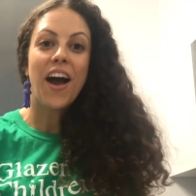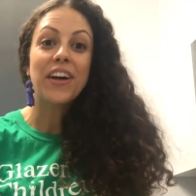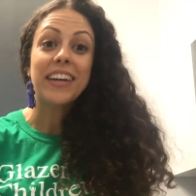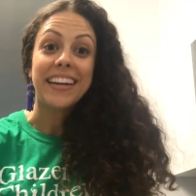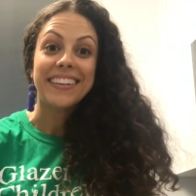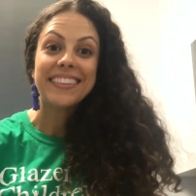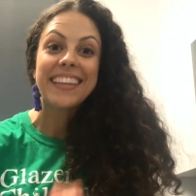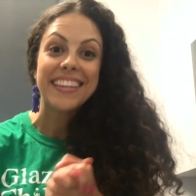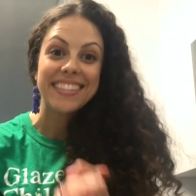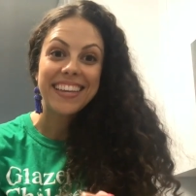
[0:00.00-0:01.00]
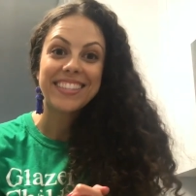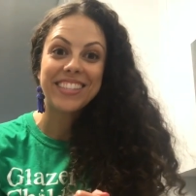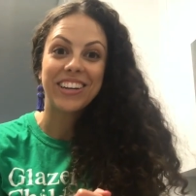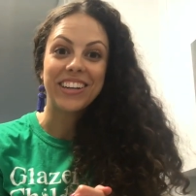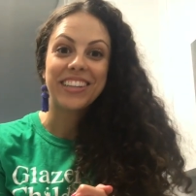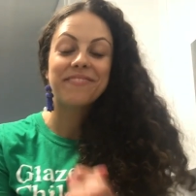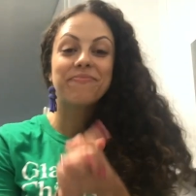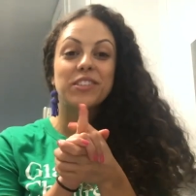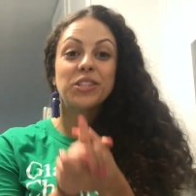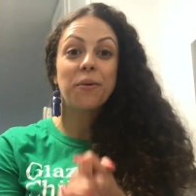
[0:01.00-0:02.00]
All right, let's get started.
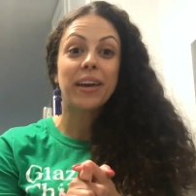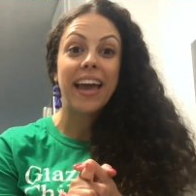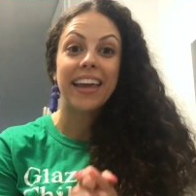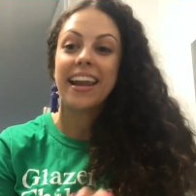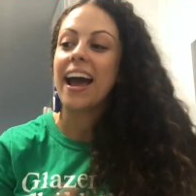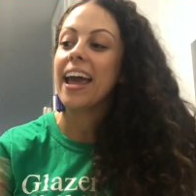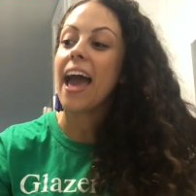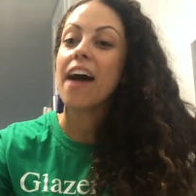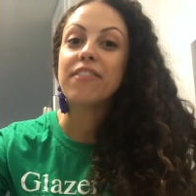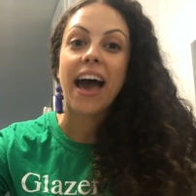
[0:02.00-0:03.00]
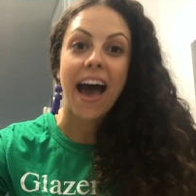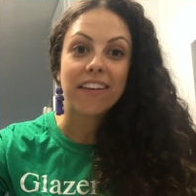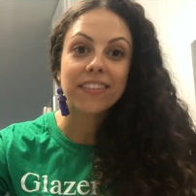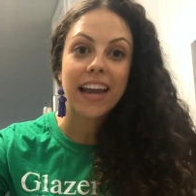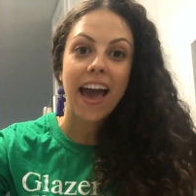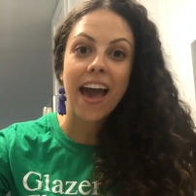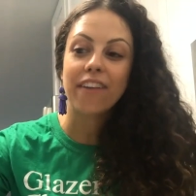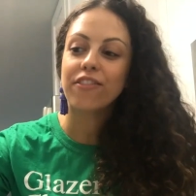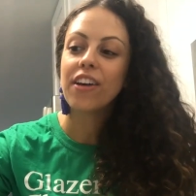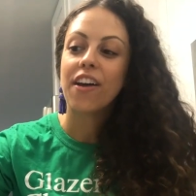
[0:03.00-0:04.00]
So again, I have half and
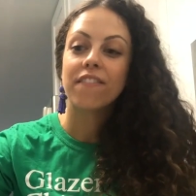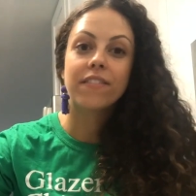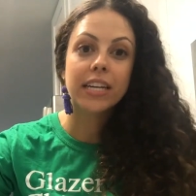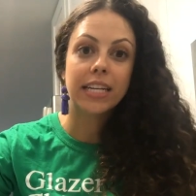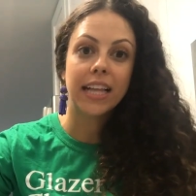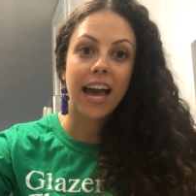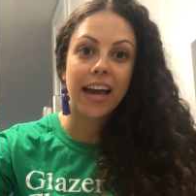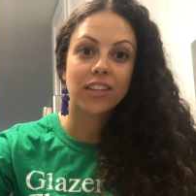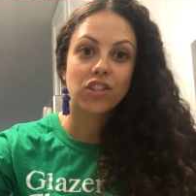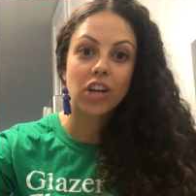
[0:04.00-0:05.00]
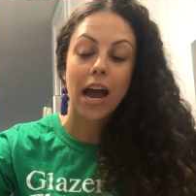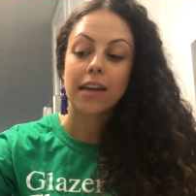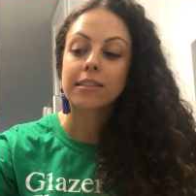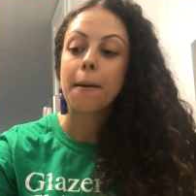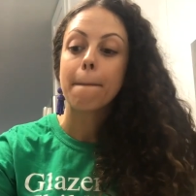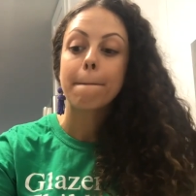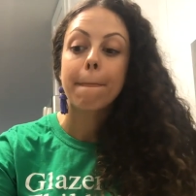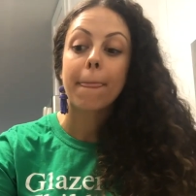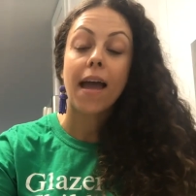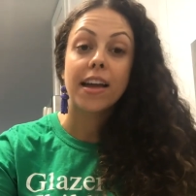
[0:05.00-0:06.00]
half vanilla extract
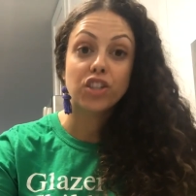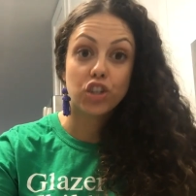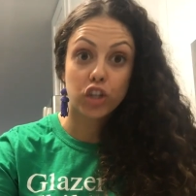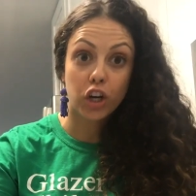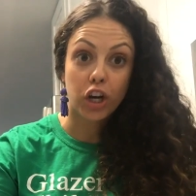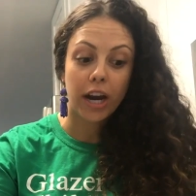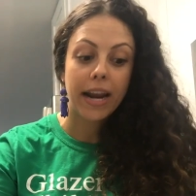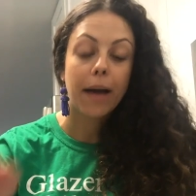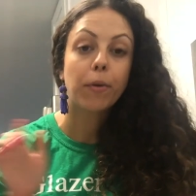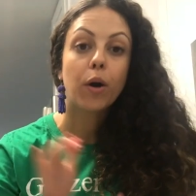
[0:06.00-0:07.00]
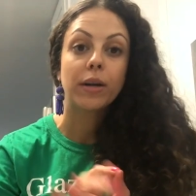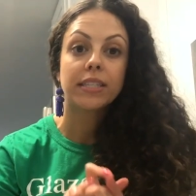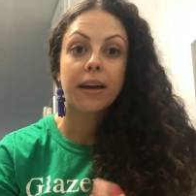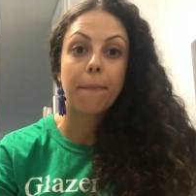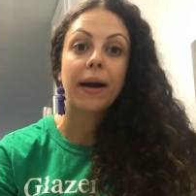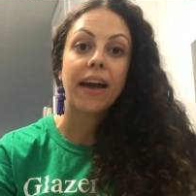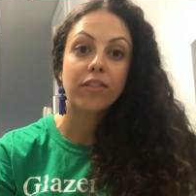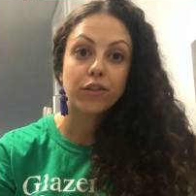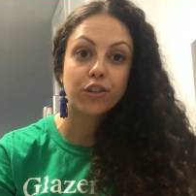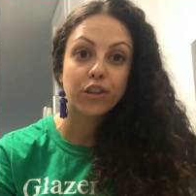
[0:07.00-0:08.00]
and sugar. And I'm going to
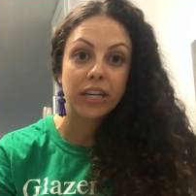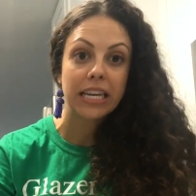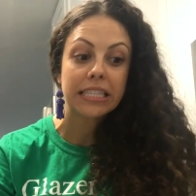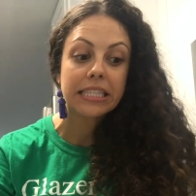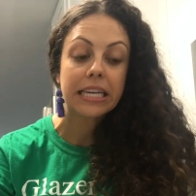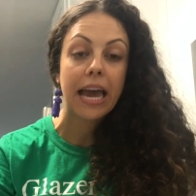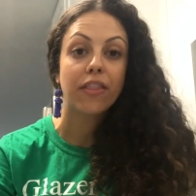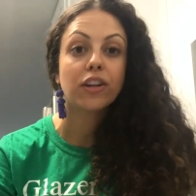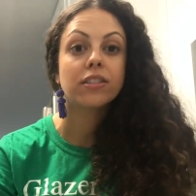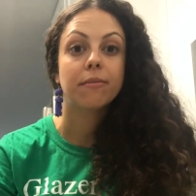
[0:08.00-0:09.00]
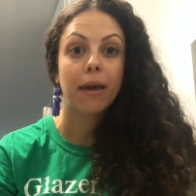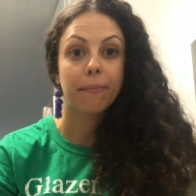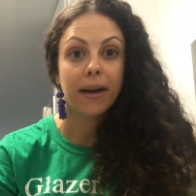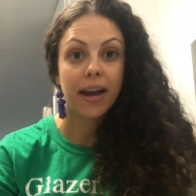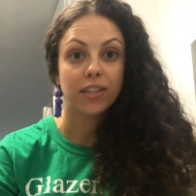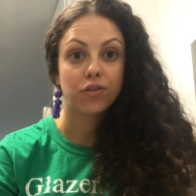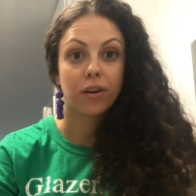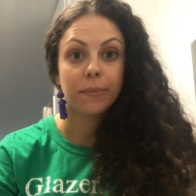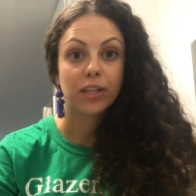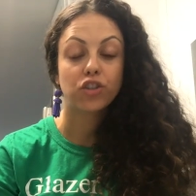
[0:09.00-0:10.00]
combine those ingredients together to make my ice
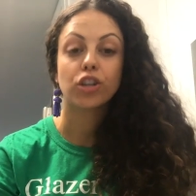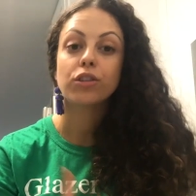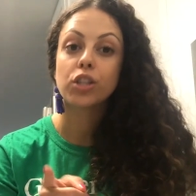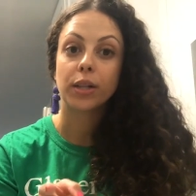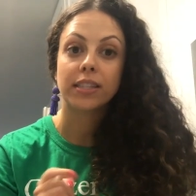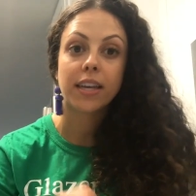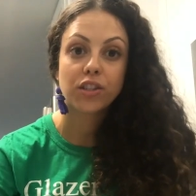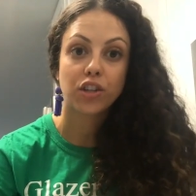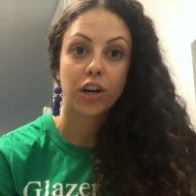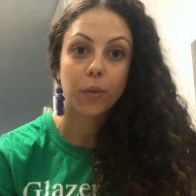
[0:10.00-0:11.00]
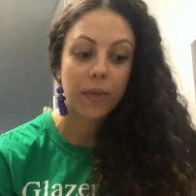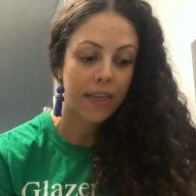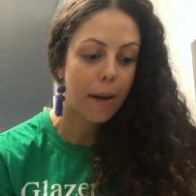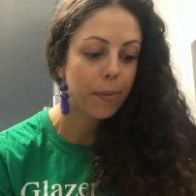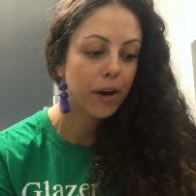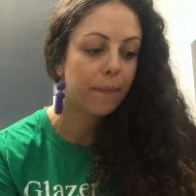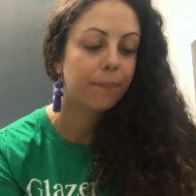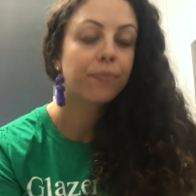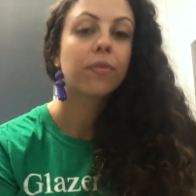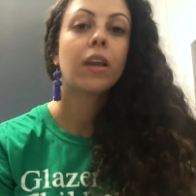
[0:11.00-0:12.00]
cream mixture. So let's get started with that part.
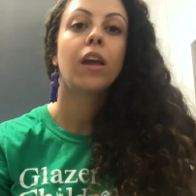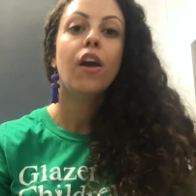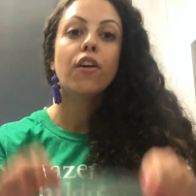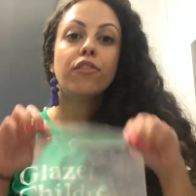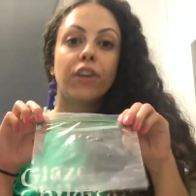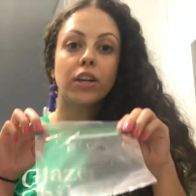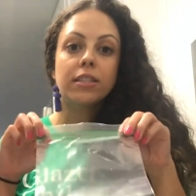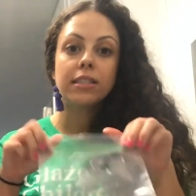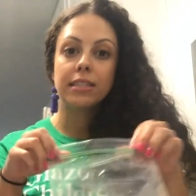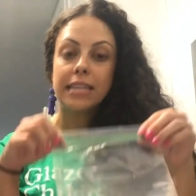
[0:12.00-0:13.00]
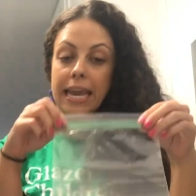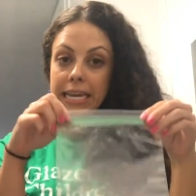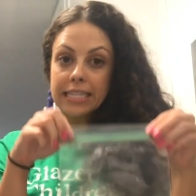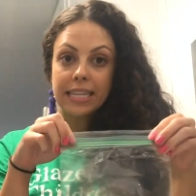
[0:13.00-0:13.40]
First, take a